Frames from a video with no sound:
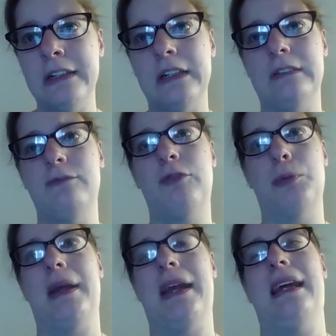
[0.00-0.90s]
um, for
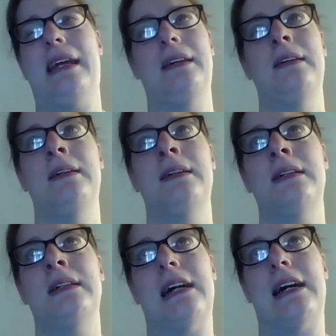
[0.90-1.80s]
me,
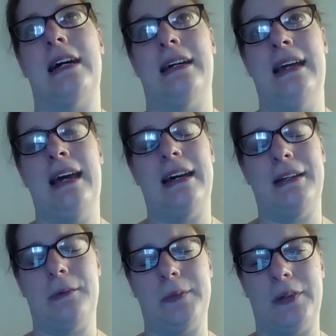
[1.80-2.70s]
I
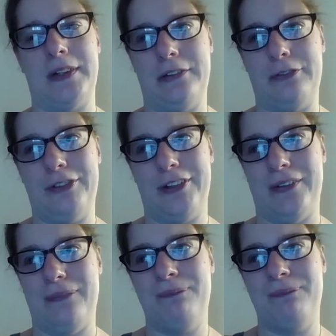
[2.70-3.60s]
had a lot of
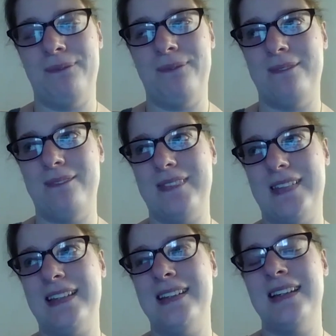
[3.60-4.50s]
um,
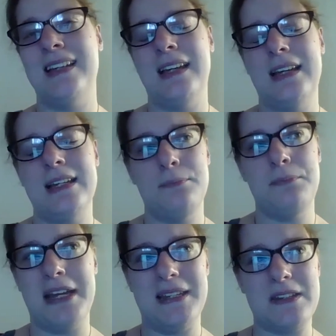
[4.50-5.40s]

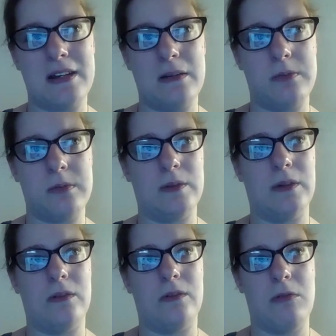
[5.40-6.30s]
pent up
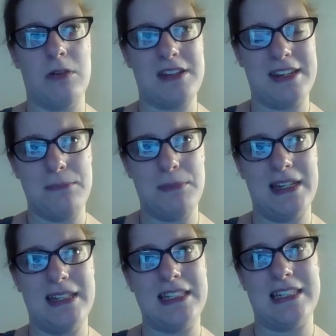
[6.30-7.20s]

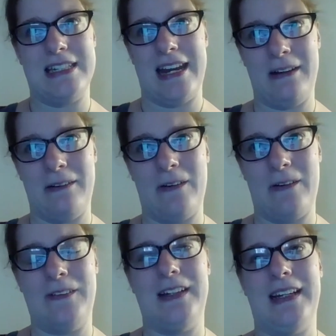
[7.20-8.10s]
resentment and
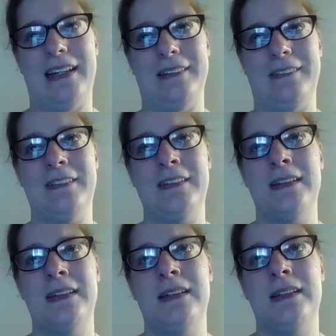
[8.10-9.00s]
anger and
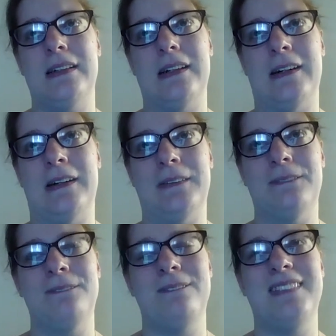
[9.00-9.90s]

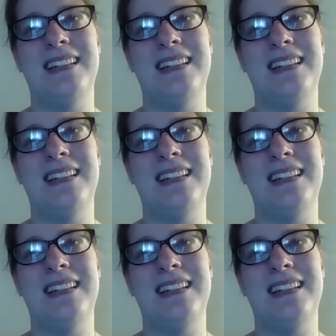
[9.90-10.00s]
um,